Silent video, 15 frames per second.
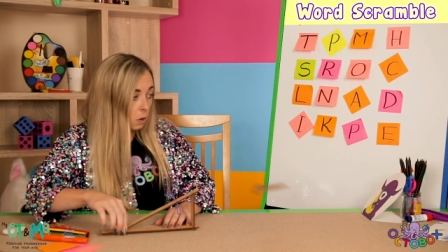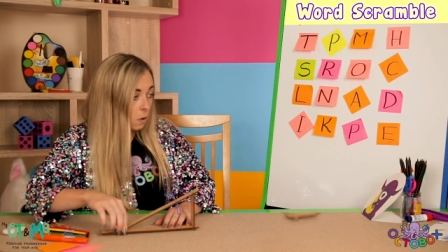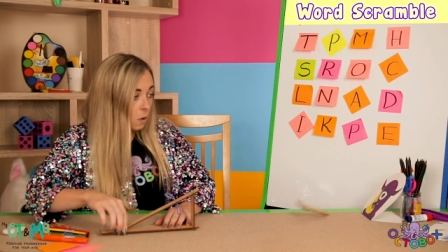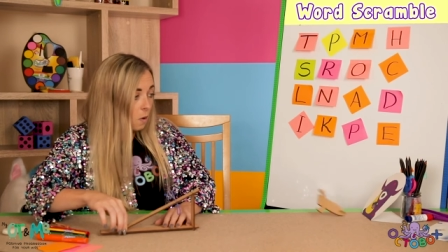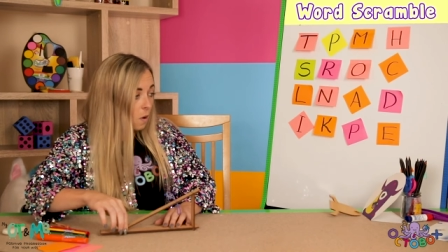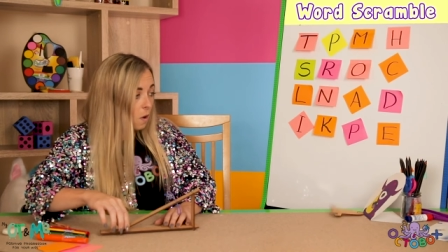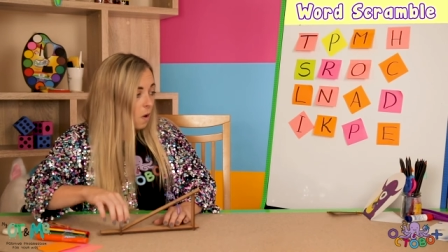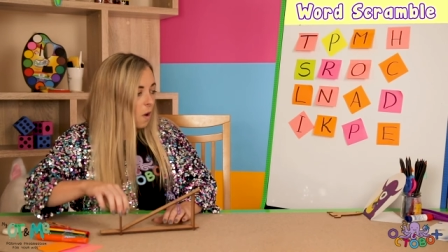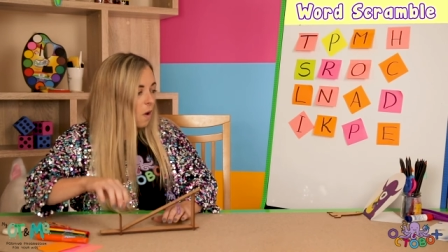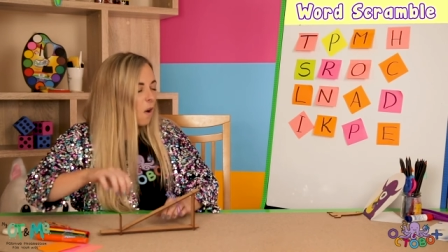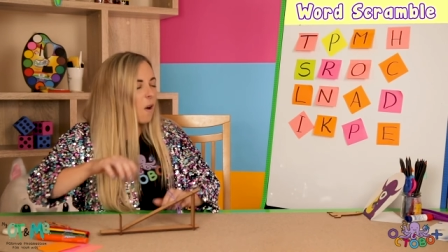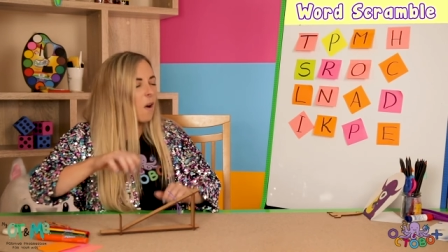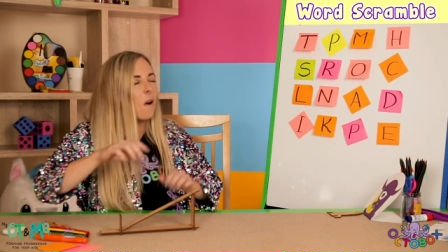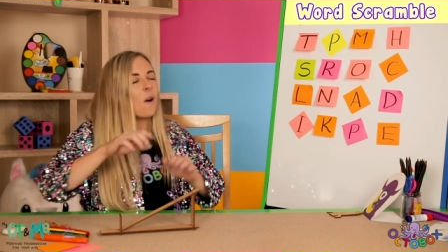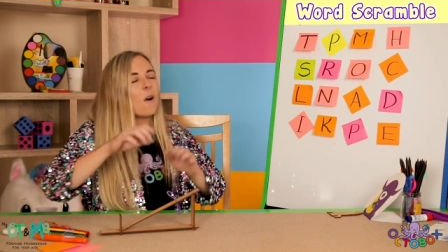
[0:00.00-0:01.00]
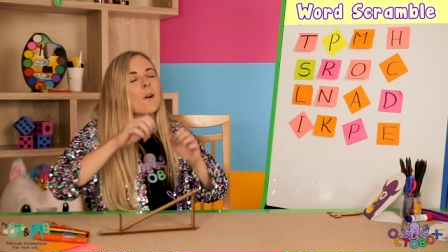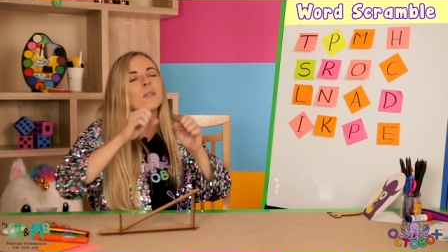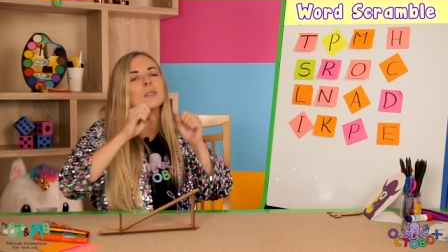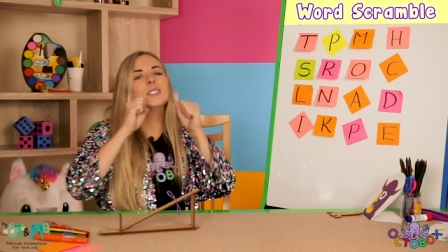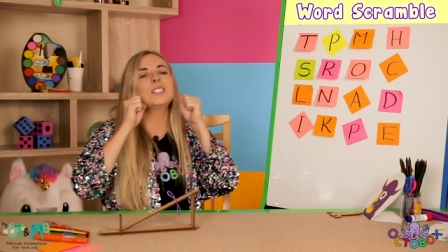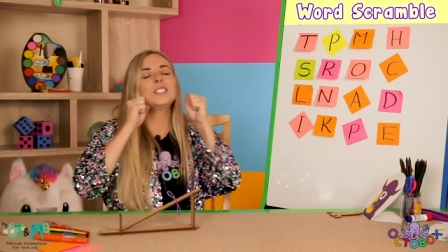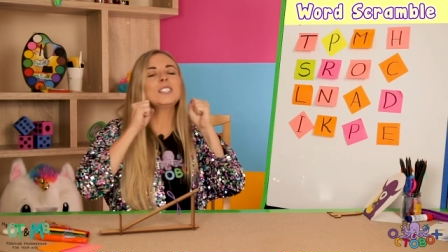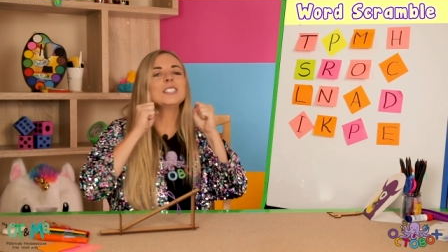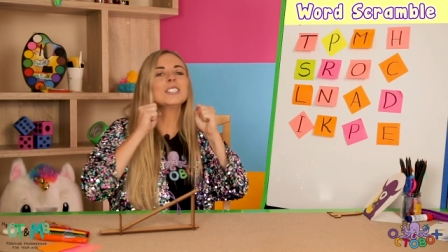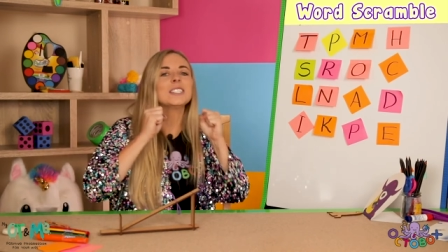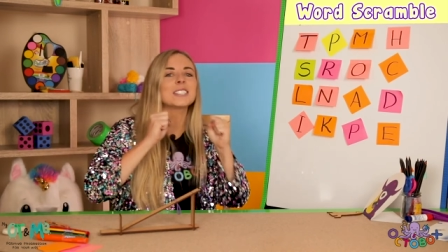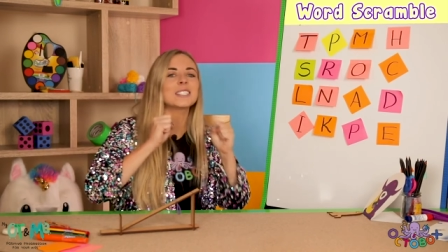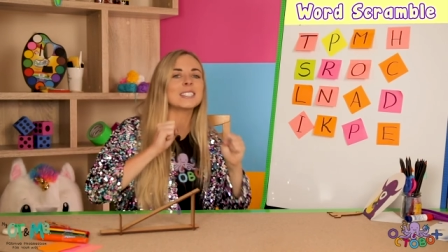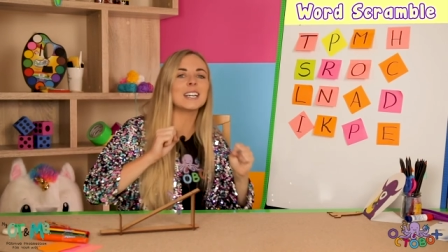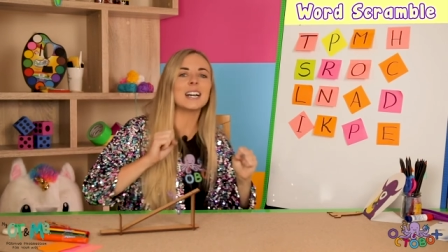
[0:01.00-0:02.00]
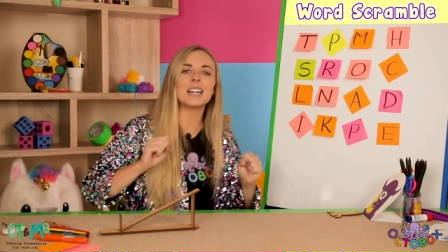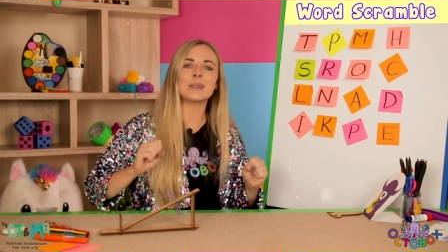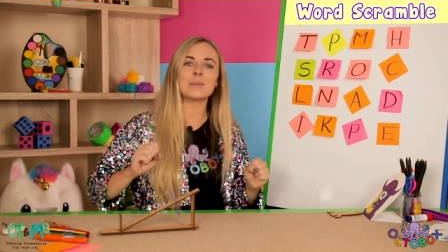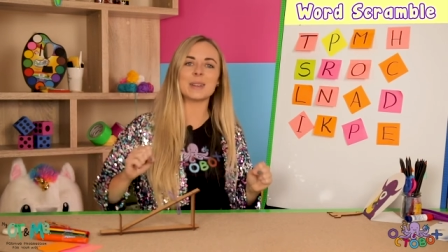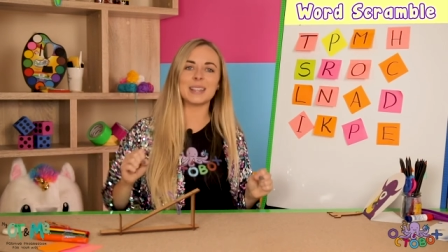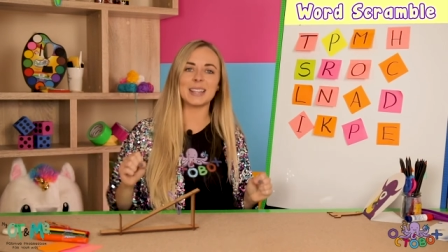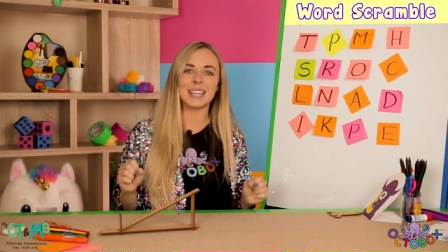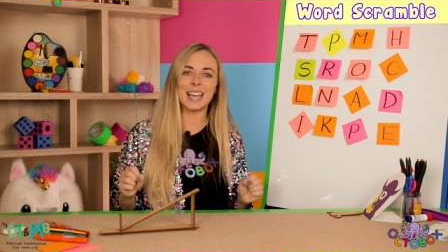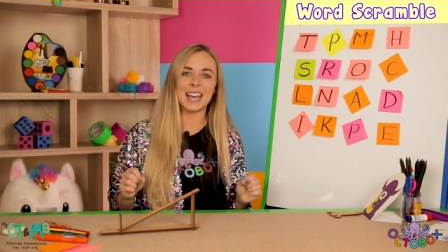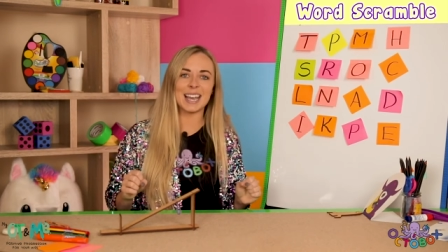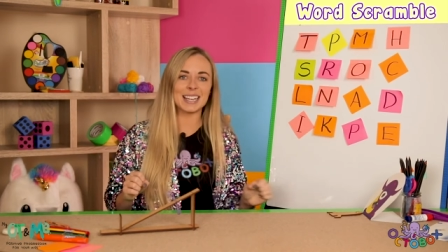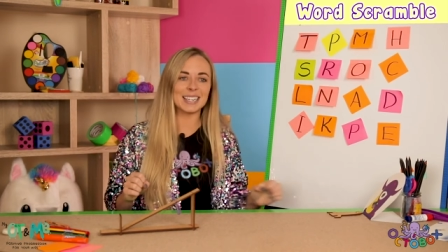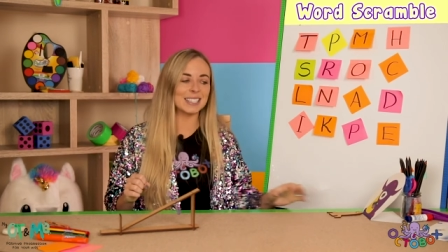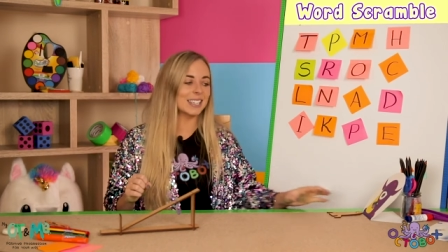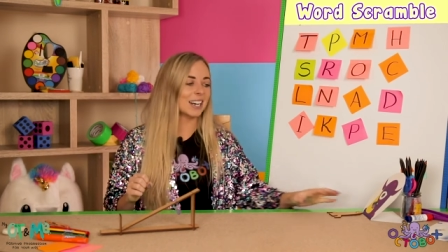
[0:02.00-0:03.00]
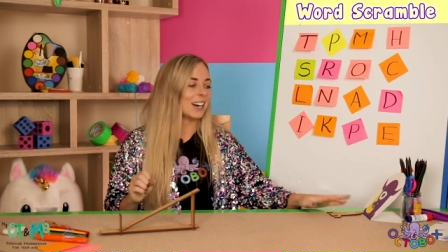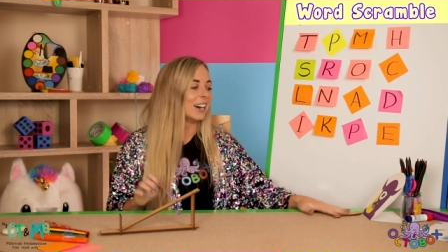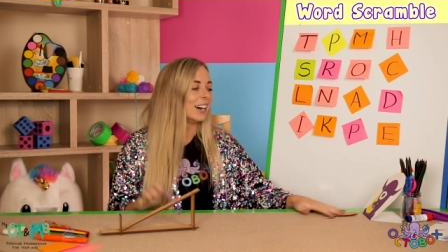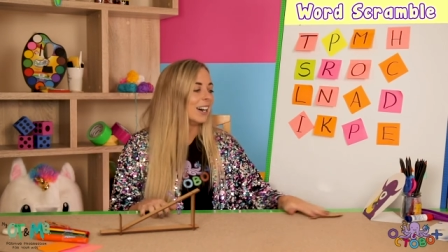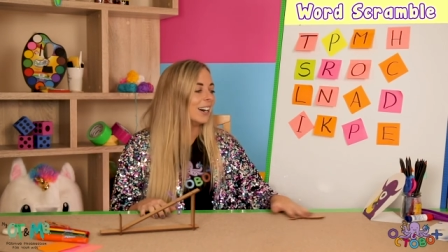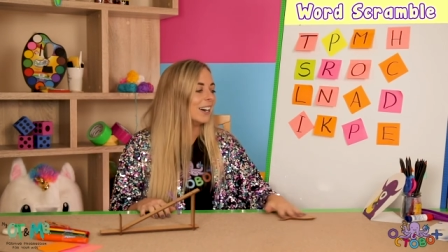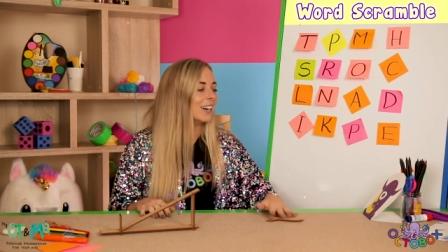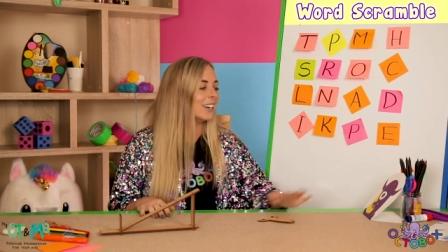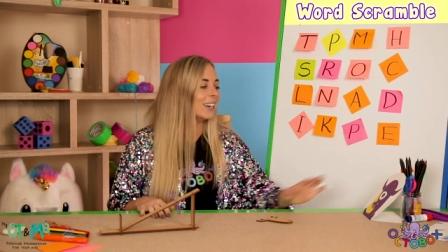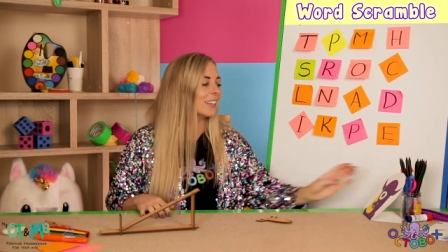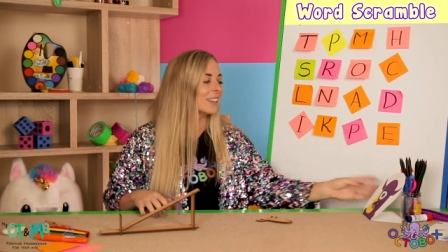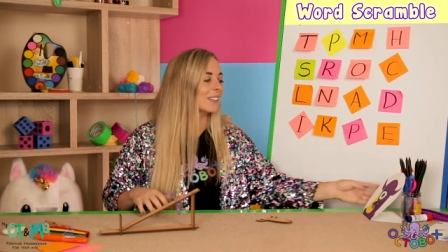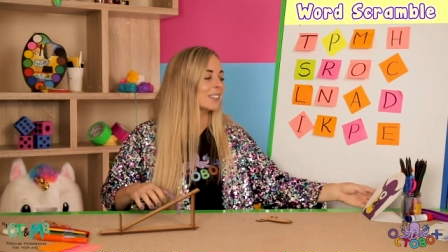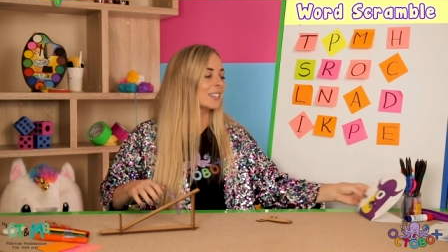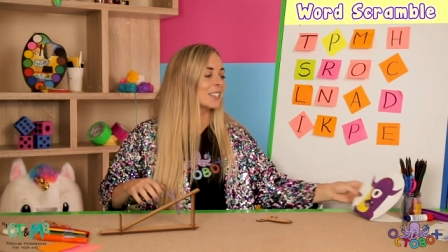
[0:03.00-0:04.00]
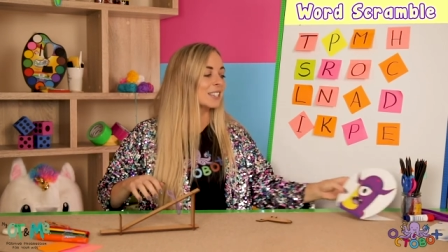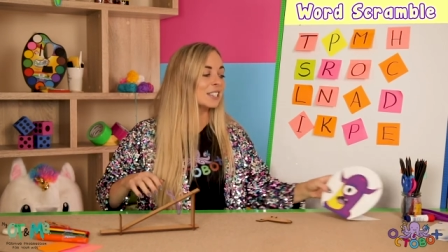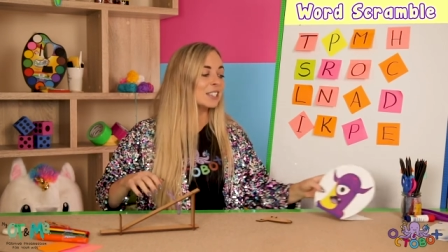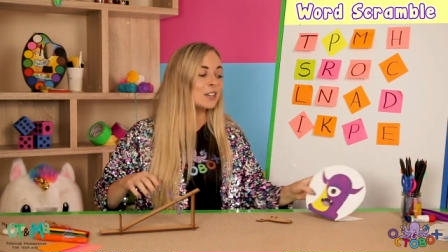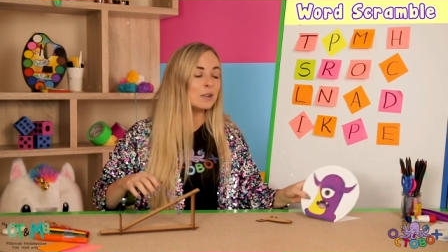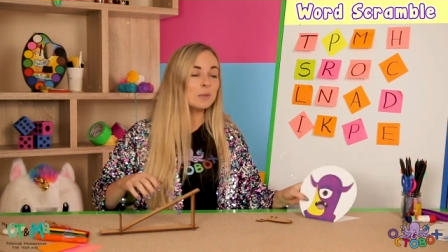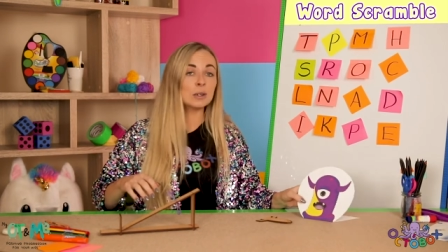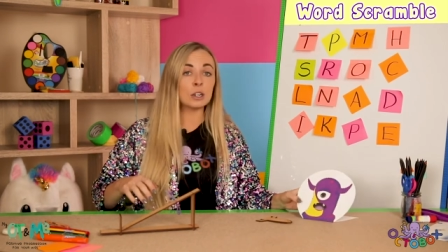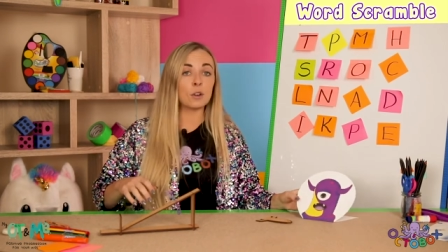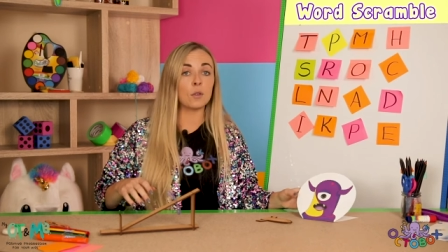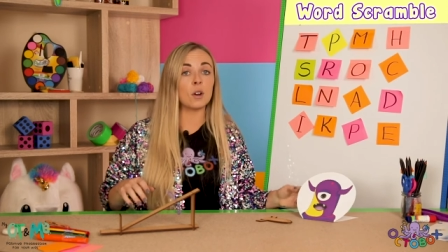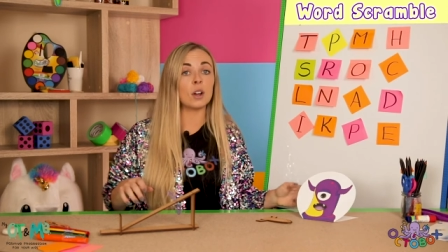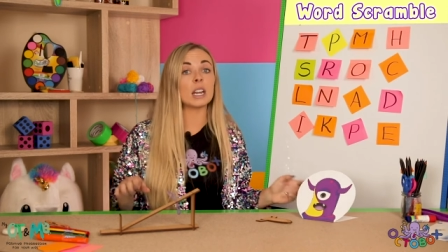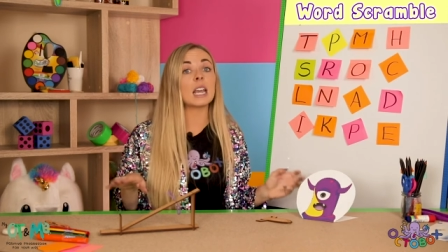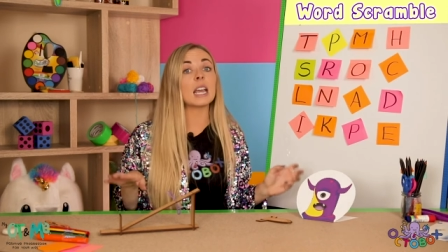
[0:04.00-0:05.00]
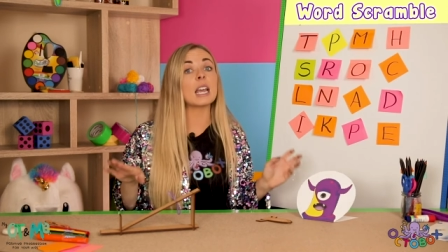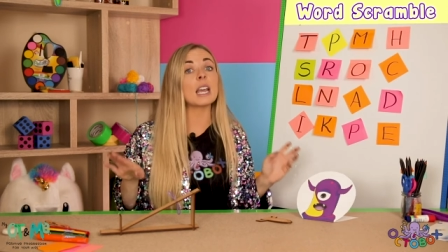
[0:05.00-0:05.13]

Oh, just got him at the end. Oh, that was so much fun.